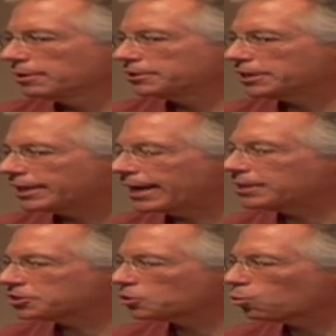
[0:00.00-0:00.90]
to get
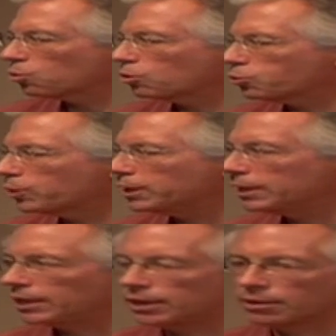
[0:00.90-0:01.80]
us the world we
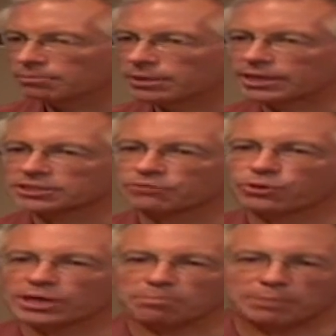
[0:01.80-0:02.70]
need, because if we
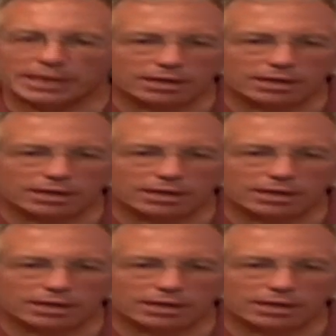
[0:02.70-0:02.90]
compete